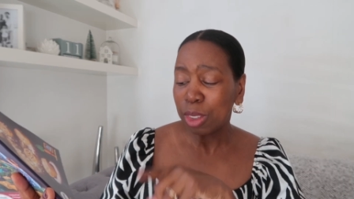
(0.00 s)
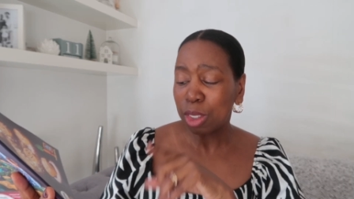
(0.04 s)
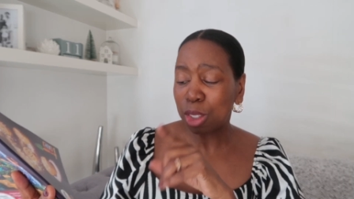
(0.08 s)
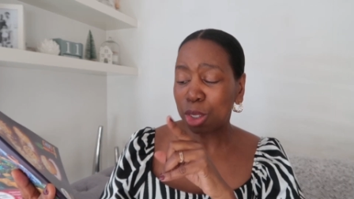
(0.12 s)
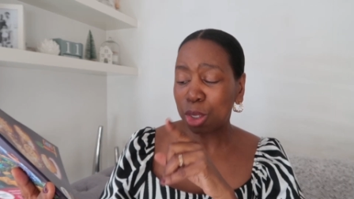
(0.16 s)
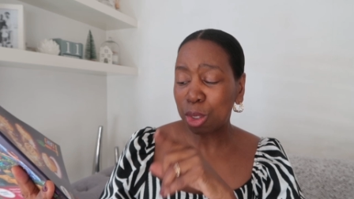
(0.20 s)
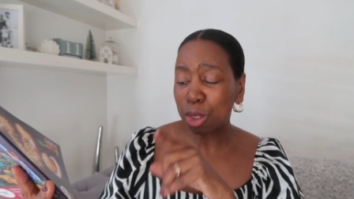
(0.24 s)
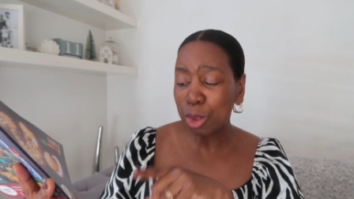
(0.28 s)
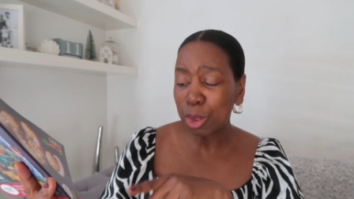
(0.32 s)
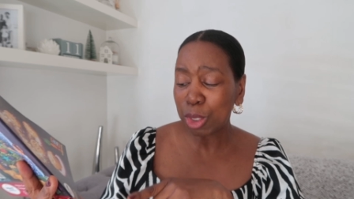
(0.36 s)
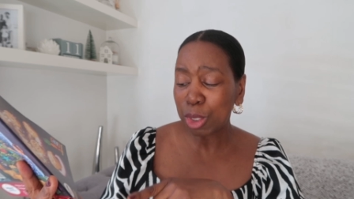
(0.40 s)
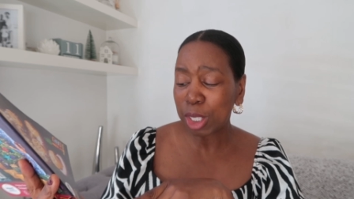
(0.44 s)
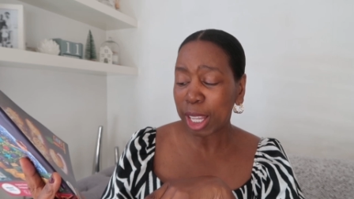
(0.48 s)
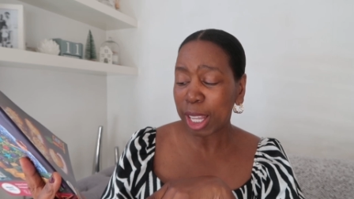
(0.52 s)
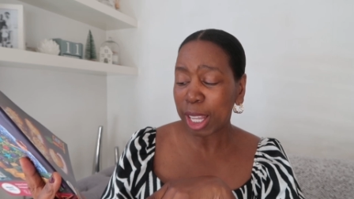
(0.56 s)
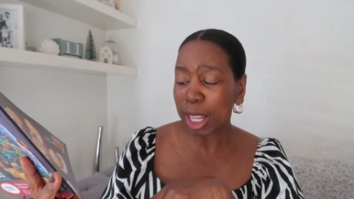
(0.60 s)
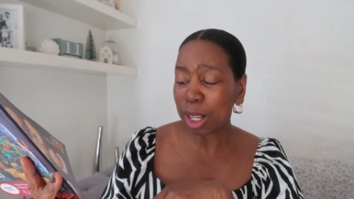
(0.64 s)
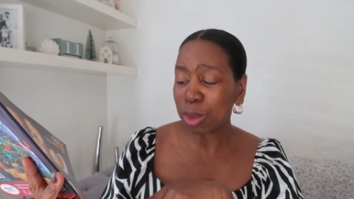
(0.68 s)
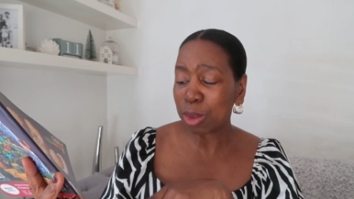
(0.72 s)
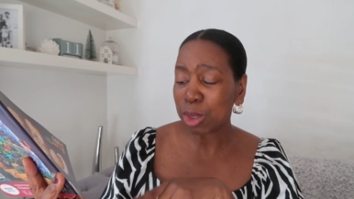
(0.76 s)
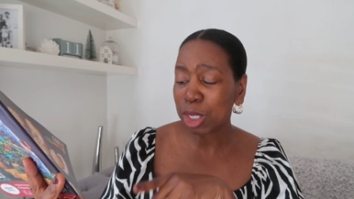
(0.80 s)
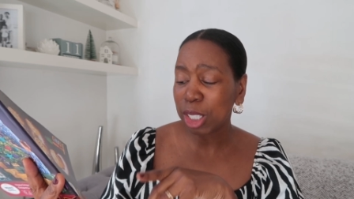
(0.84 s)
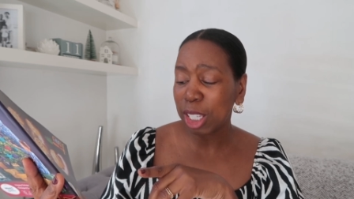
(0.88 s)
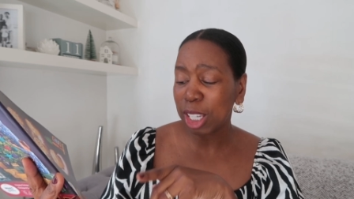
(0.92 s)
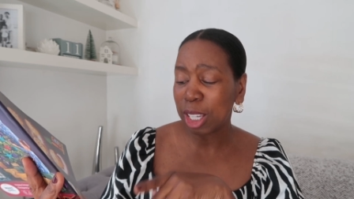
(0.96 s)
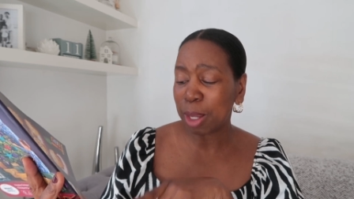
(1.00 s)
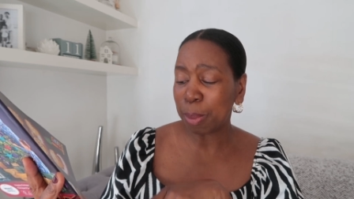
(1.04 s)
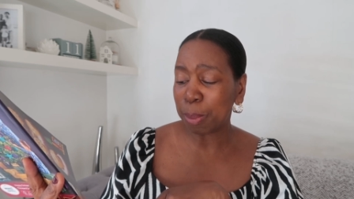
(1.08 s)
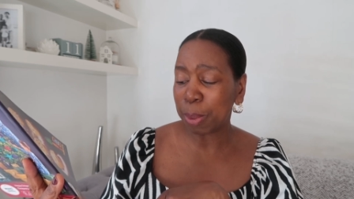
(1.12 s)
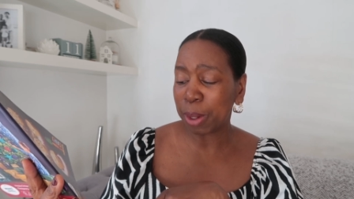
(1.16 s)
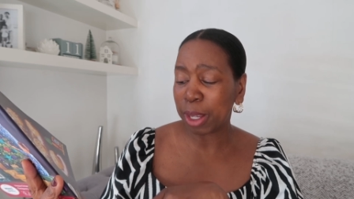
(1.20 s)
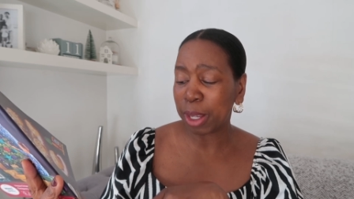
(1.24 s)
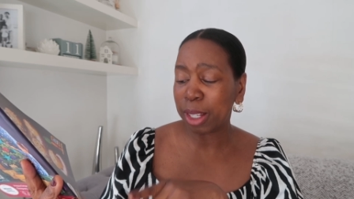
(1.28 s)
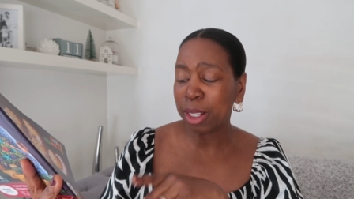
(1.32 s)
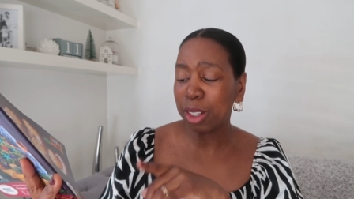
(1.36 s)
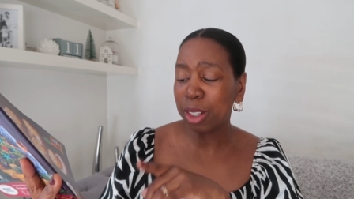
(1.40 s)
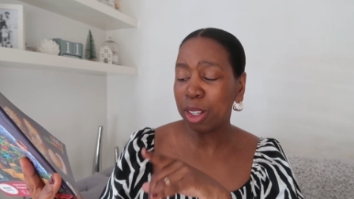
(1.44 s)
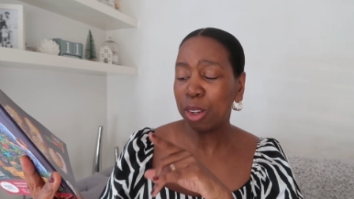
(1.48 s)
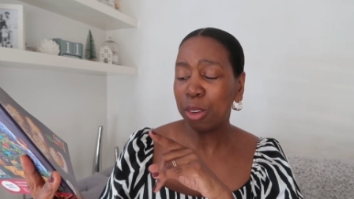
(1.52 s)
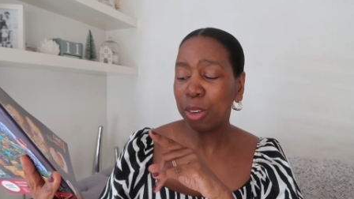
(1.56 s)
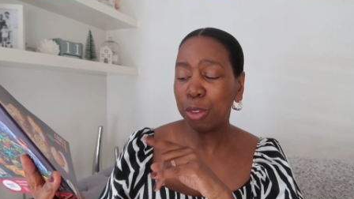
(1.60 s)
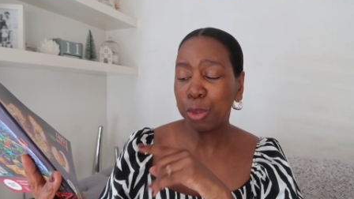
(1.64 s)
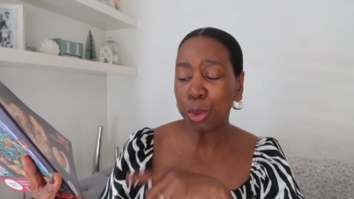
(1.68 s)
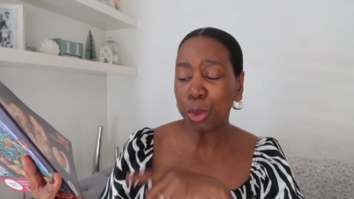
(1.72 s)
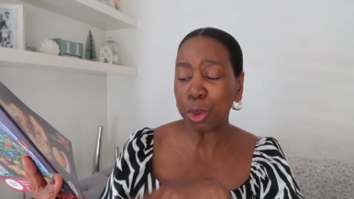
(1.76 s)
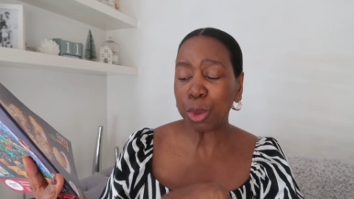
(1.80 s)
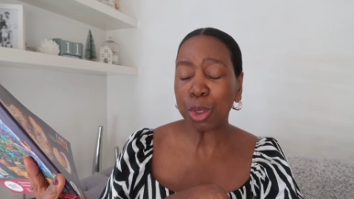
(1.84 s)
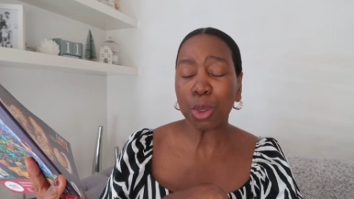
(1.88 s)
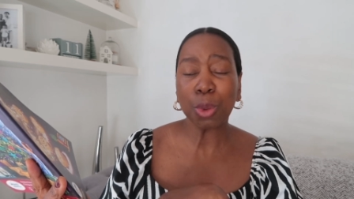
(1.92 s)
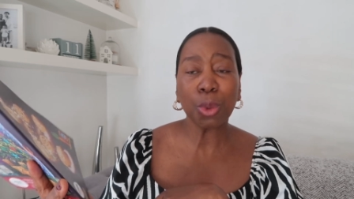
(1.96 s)
the Good Housekeeping
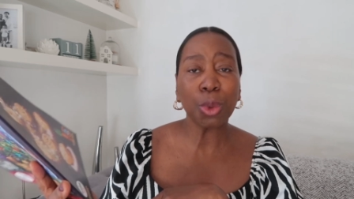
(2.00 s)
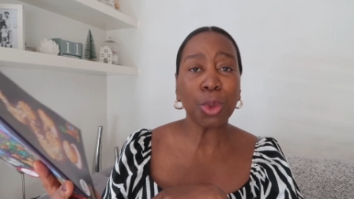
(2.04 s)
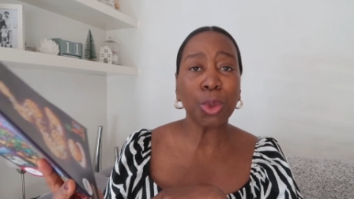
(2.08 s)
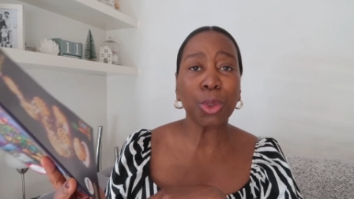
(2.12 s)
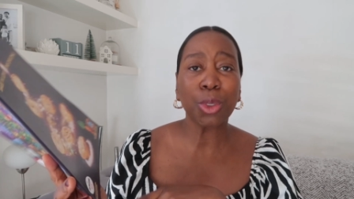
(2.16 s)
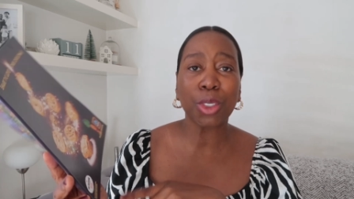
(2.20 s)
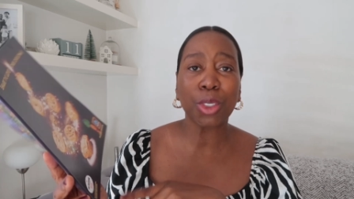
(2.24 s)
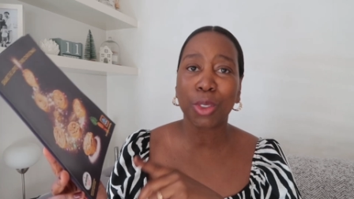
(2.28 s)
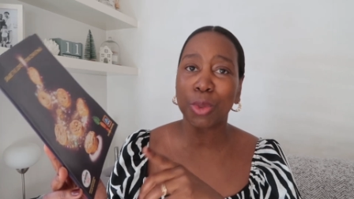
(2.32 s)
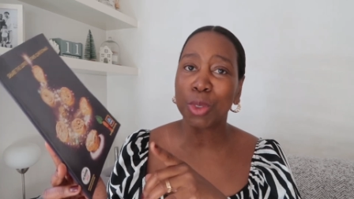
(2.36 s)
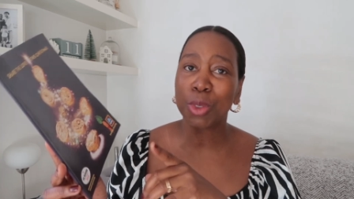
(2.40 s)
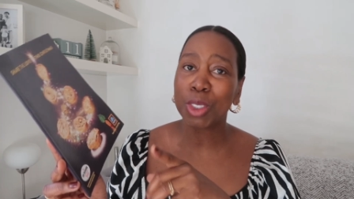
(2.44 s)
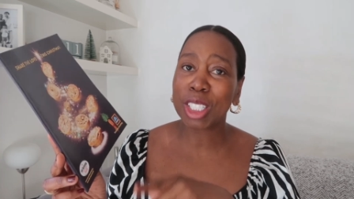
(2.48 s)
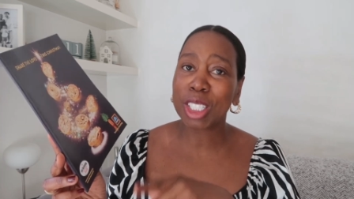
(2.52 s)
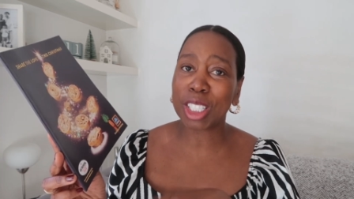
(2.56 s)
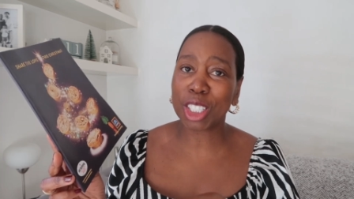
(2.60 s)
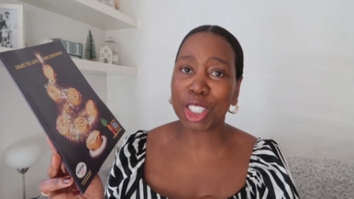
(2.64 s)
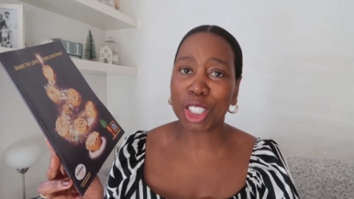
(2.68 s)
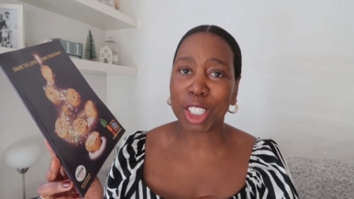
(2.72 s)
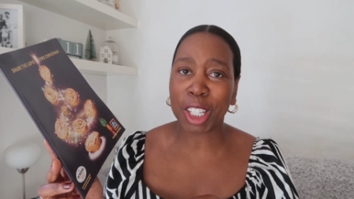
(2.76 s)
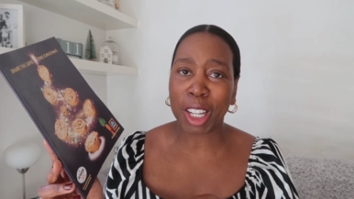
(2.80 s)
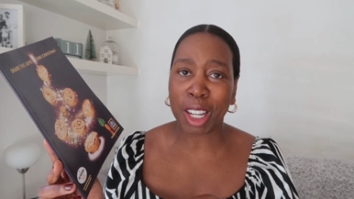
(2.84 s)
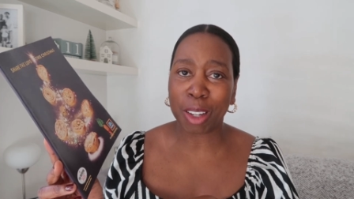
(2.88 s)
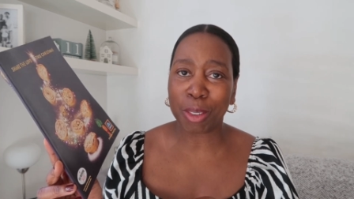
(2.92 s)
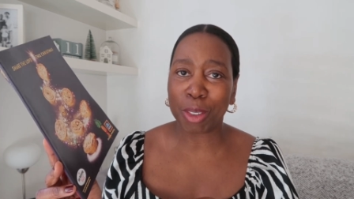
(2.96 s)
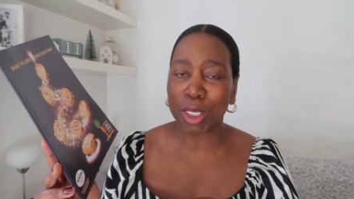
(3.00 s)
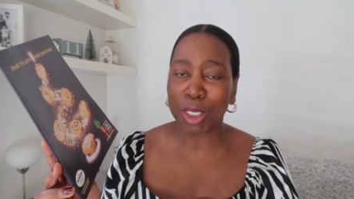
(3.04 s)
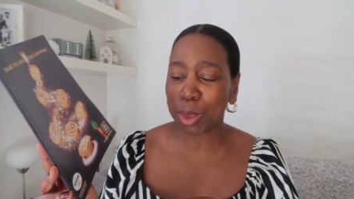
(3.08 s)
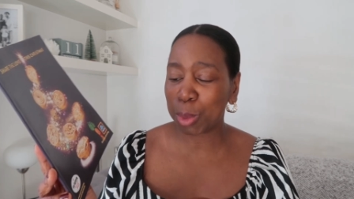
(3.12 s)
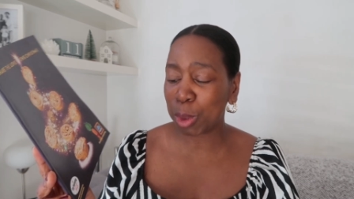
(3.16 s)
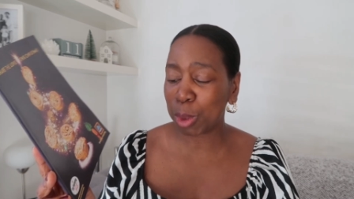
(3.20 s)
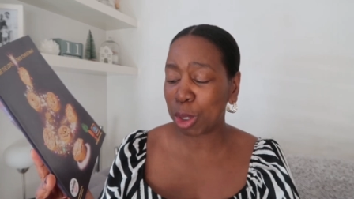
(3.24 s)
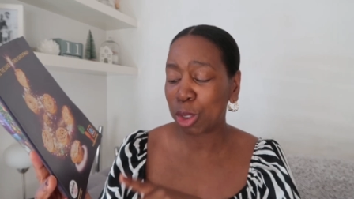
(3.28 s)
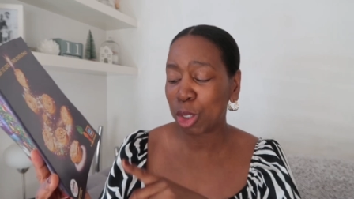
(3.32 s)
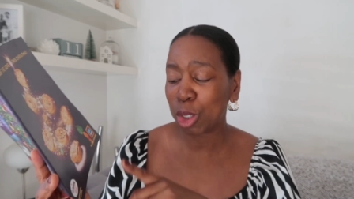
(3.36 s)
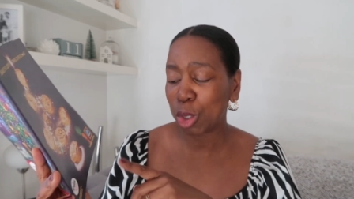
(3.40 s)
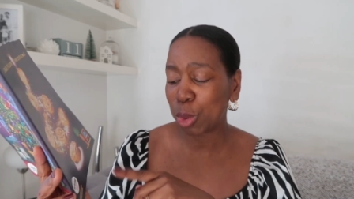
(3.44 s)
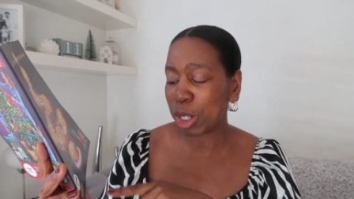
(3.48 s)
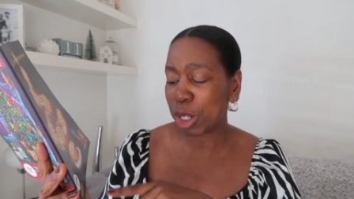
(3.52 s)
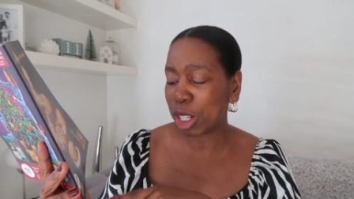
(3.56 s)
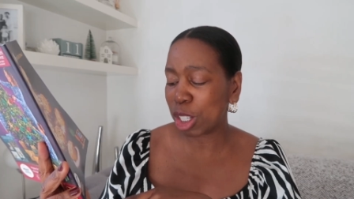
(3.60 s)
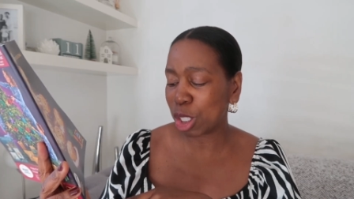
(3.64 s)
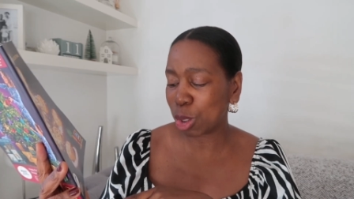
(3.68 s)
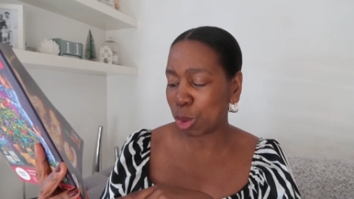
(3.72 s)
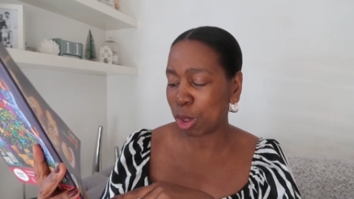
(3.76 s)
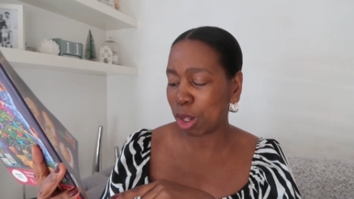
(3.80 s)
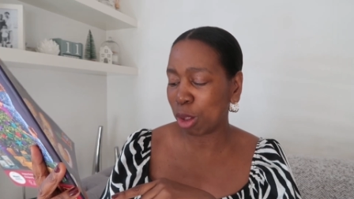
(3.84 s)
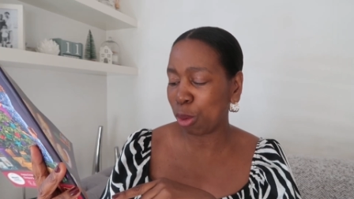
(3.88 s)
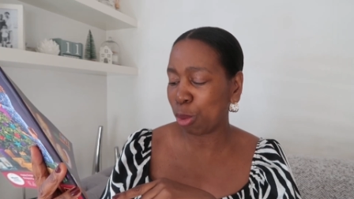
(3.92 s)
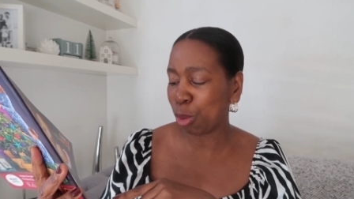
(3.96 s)
Food Awards for this year as well,
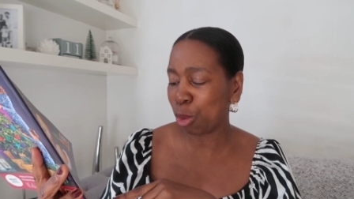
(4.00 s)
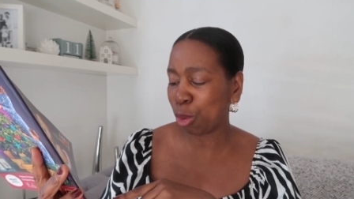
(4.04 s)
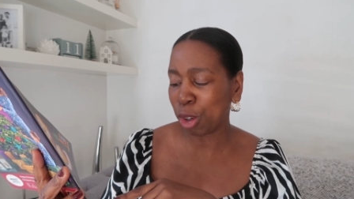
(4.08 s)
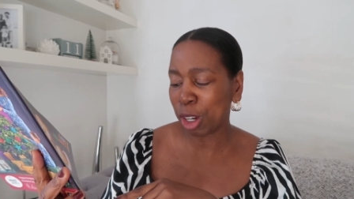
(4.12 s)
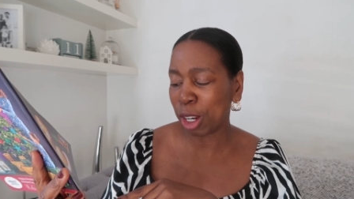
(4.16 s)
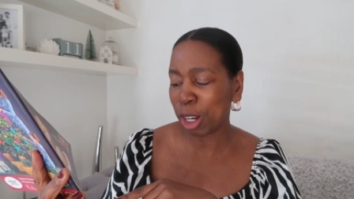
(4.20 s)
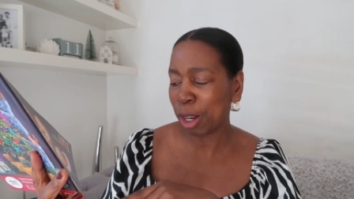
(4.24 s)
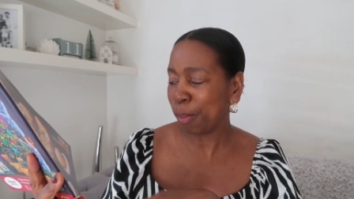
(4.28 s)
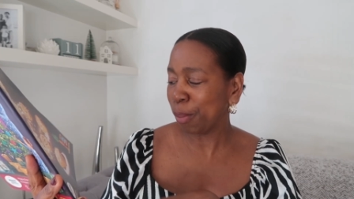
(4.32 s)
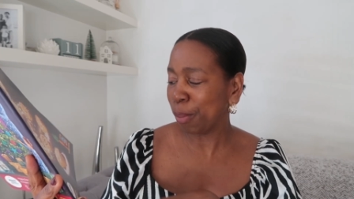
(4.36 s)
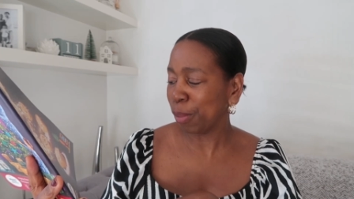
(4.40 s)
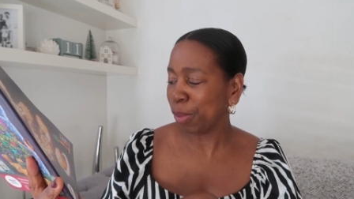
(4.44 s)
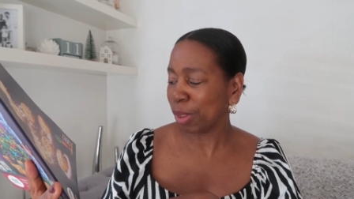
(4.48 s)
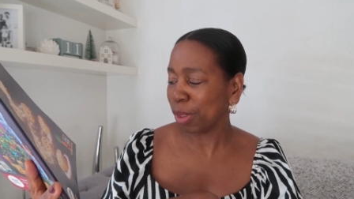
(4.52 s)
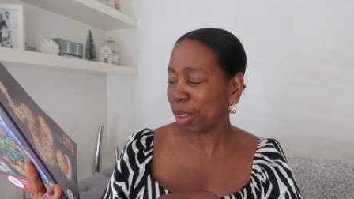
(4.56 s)
2023.